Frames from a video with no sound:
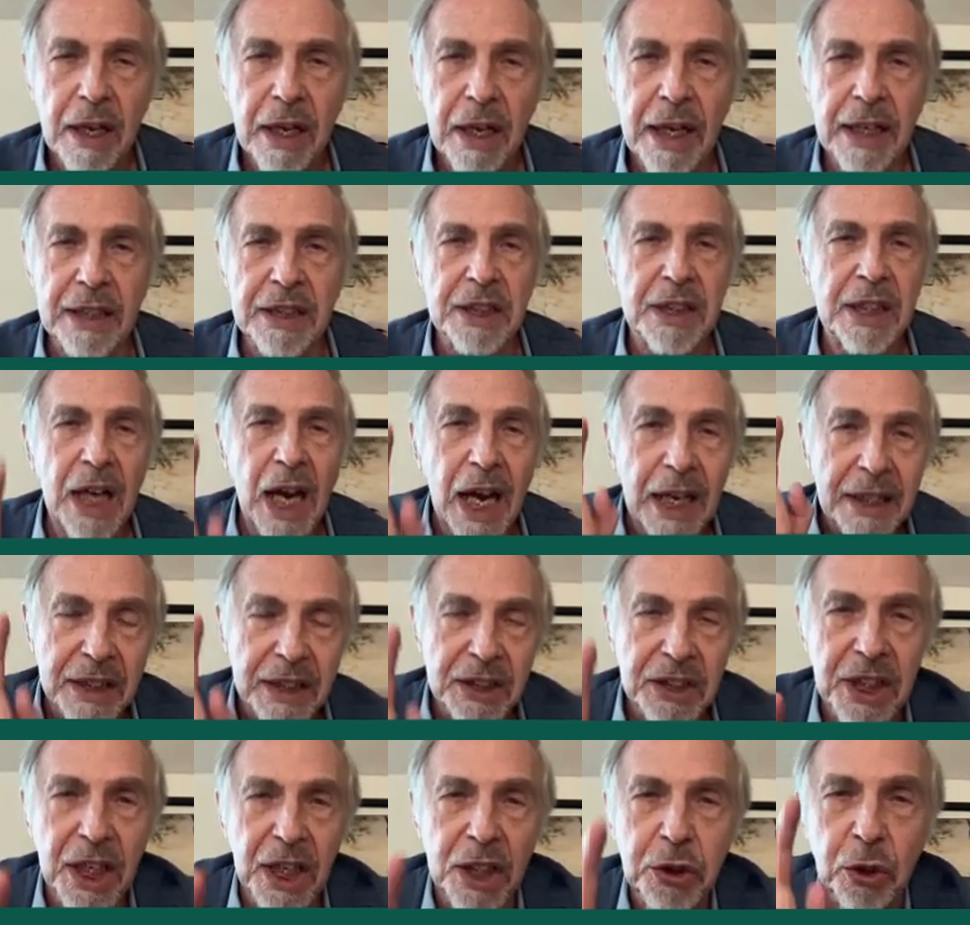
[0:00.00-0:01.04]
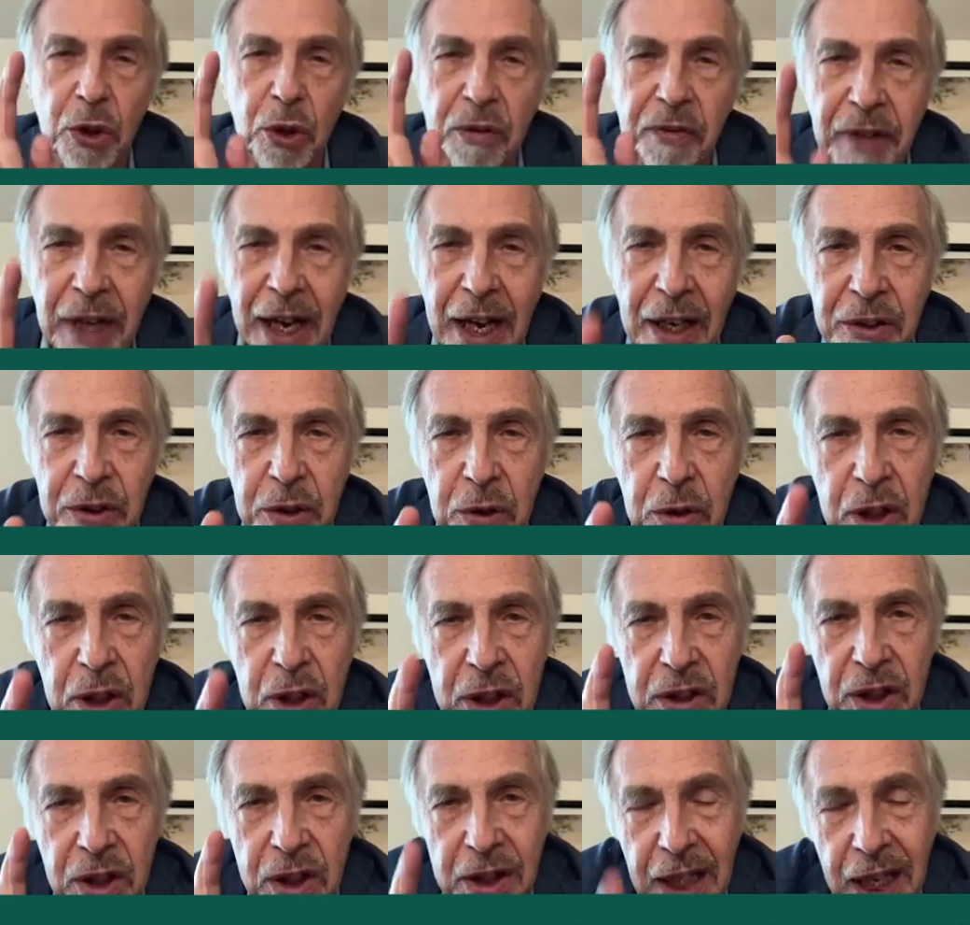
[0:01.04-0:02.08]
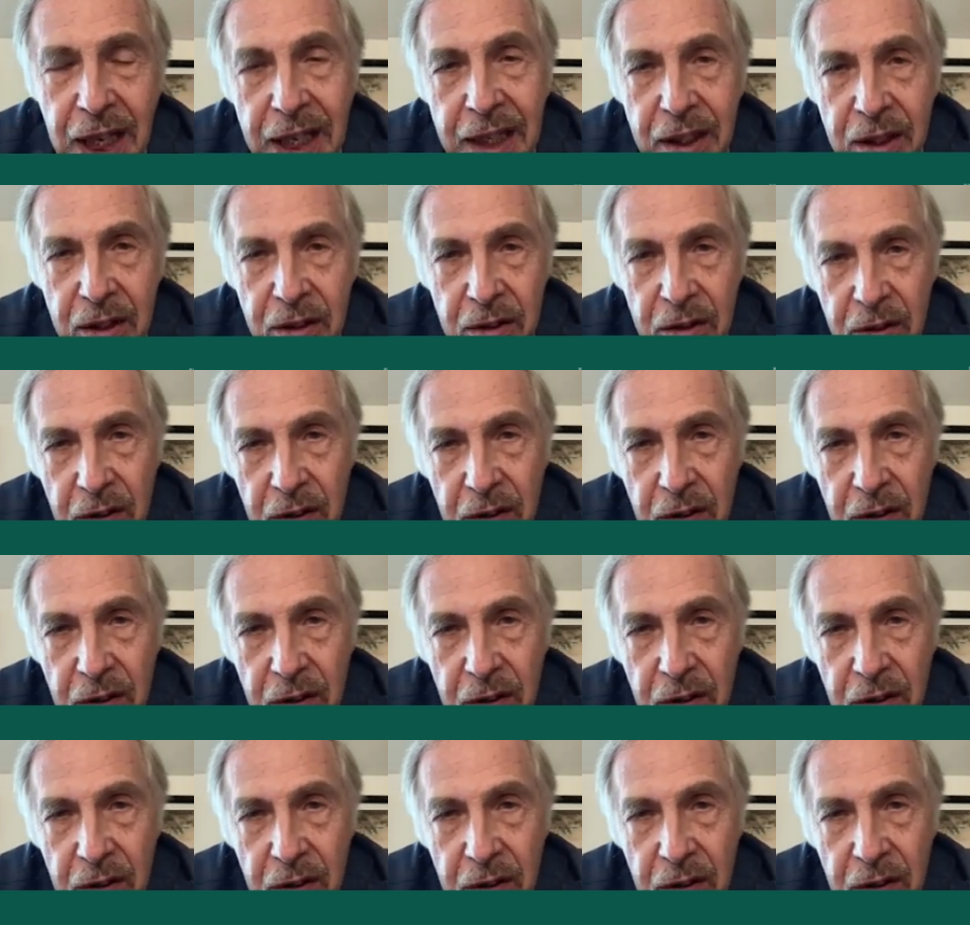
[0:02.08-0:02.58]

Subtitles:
It's not the central value today.